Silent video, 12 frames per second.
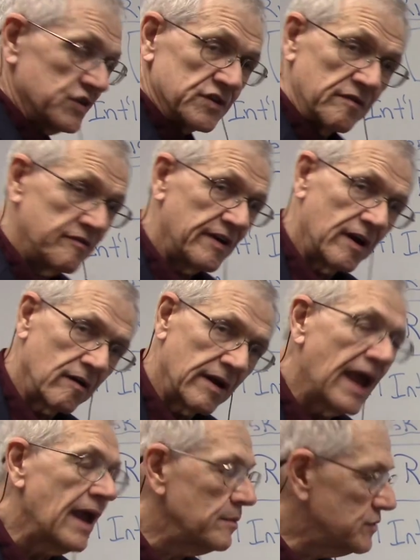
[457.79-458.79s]
is a fair
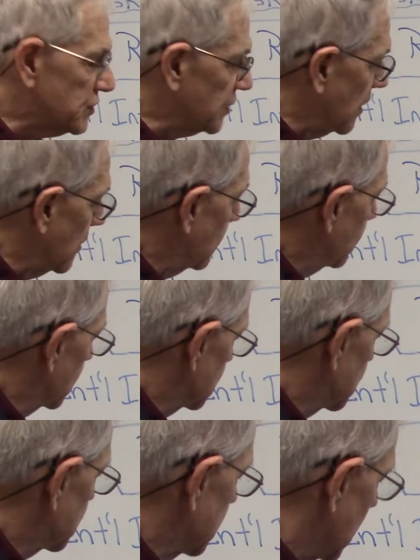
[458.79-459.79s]
game show,
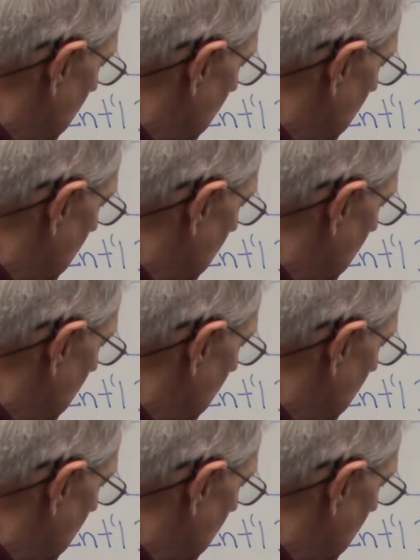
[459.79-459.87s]
which